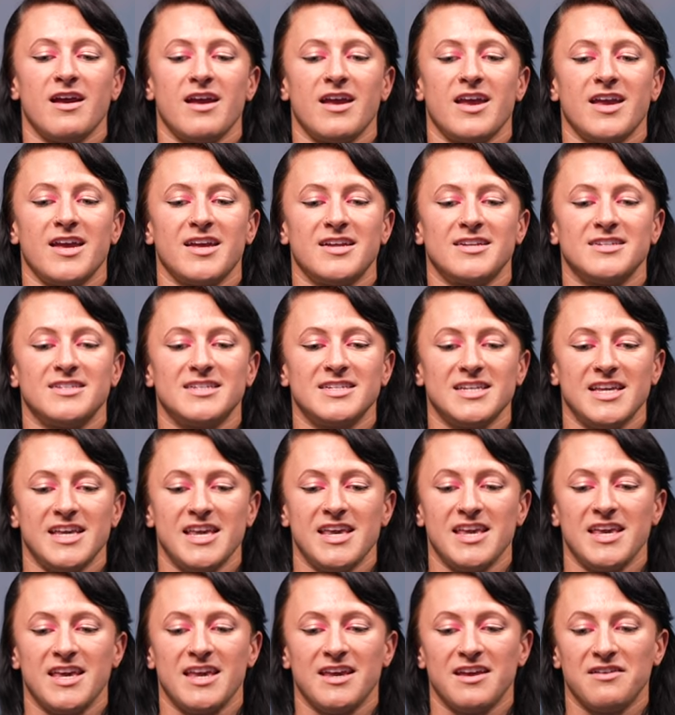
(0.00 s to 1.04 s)
and
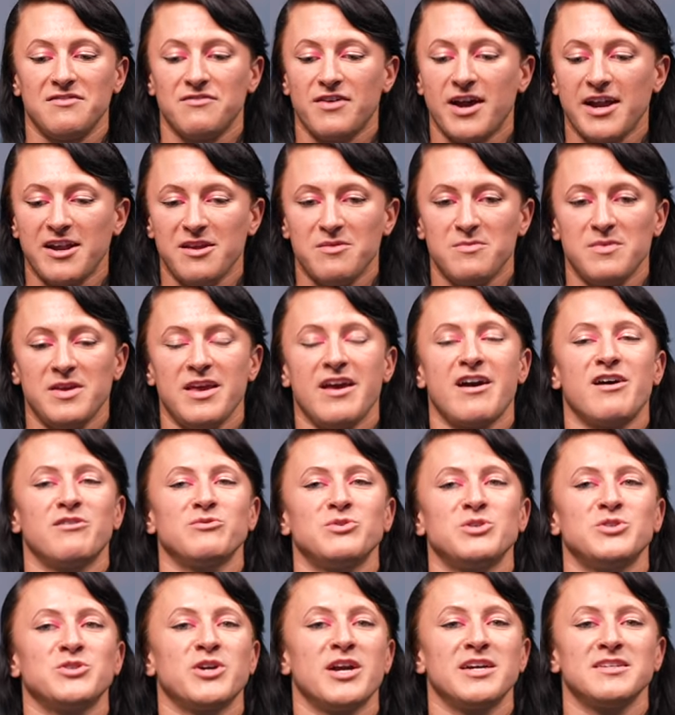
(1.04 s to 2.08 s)
he invited me out
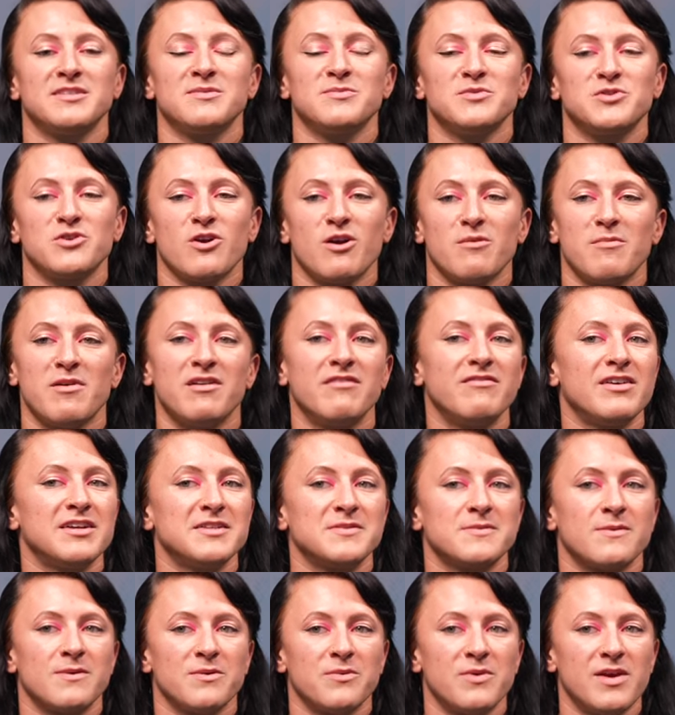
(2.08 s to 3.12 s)
to try some strongman
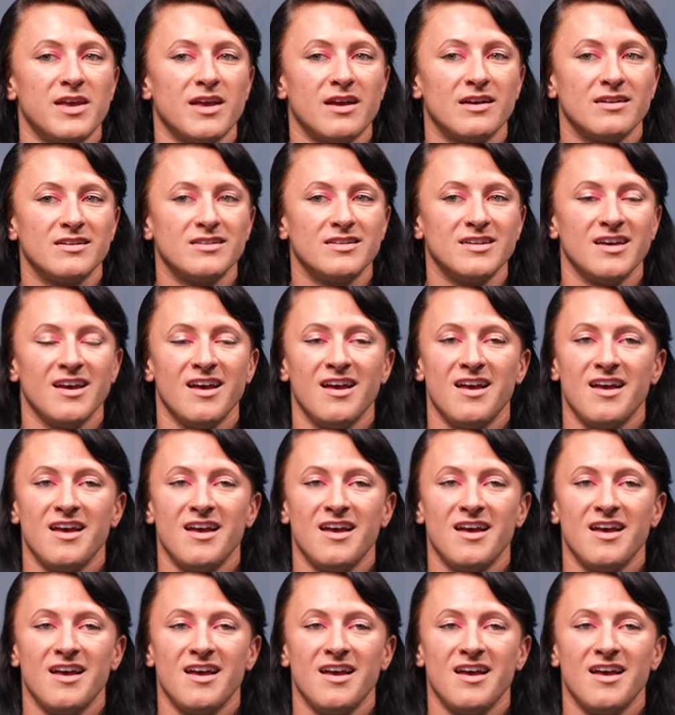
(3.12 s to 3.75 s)
events on weekend.